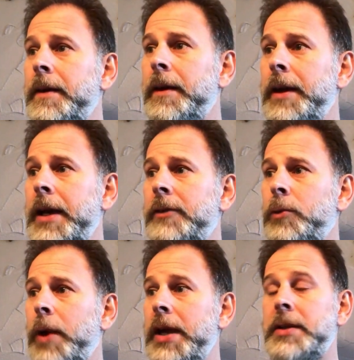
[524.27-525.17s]
uh, as a
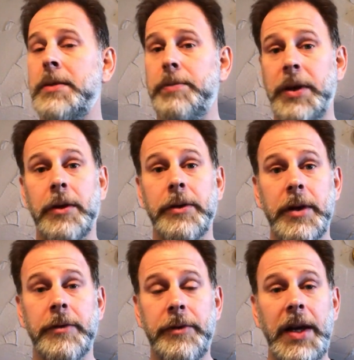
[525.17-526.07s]
way to build
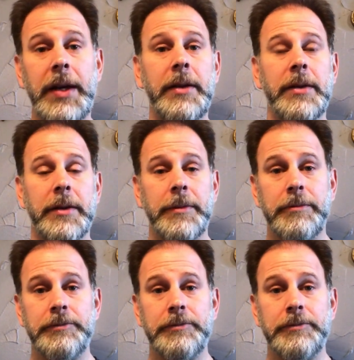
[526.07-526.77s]
their faith.